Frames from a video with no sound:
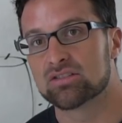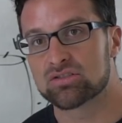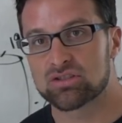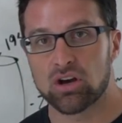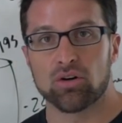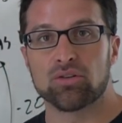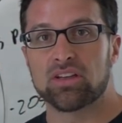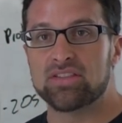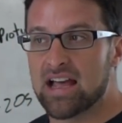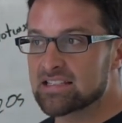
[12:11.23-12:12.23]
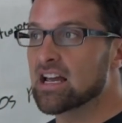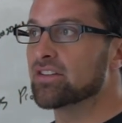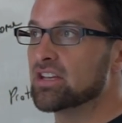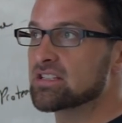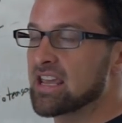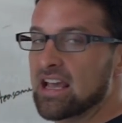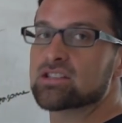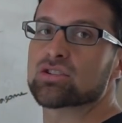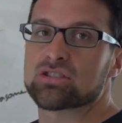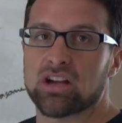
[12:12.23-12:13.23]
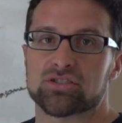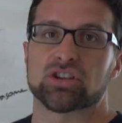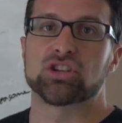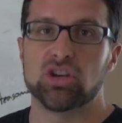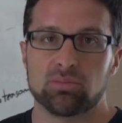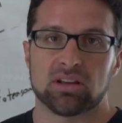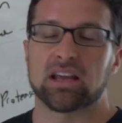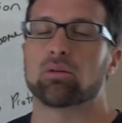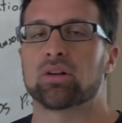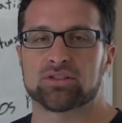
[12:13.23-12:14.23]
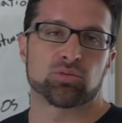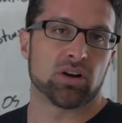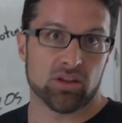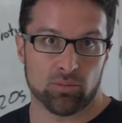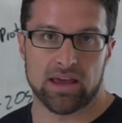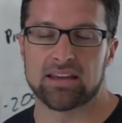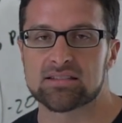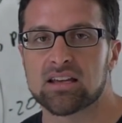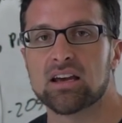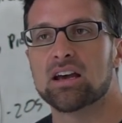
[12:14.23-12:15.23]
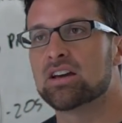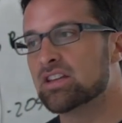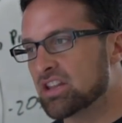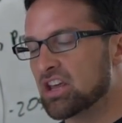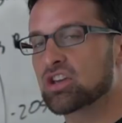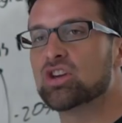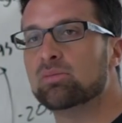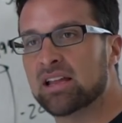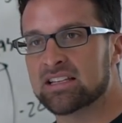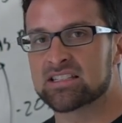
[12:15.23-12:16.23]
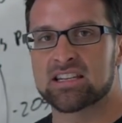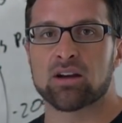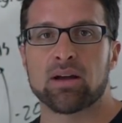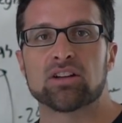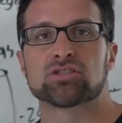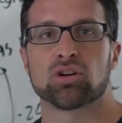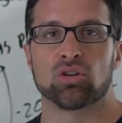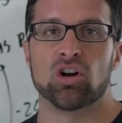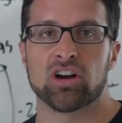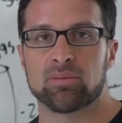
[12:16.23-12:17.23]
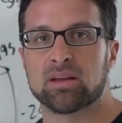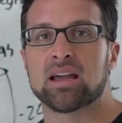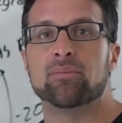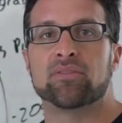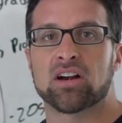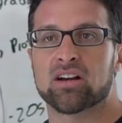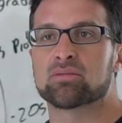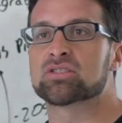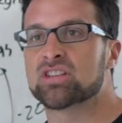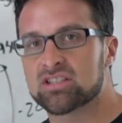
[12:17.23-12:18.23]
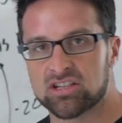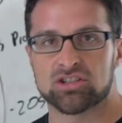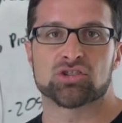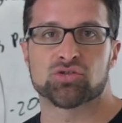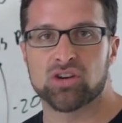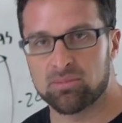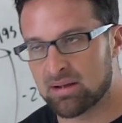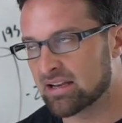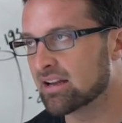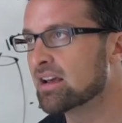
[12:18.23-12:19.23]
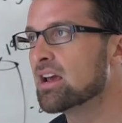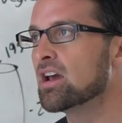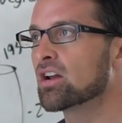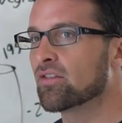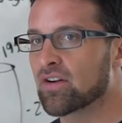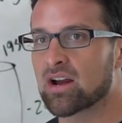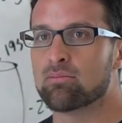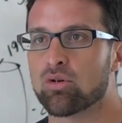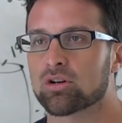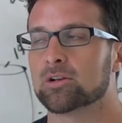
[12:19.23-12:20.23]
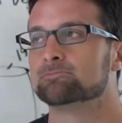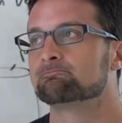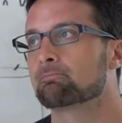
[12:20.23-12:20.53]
So that's how these cancer cells accumulate. Well, that's one of the ways that they accumulate and stay around so long and become very resistant to treatment and very immortal.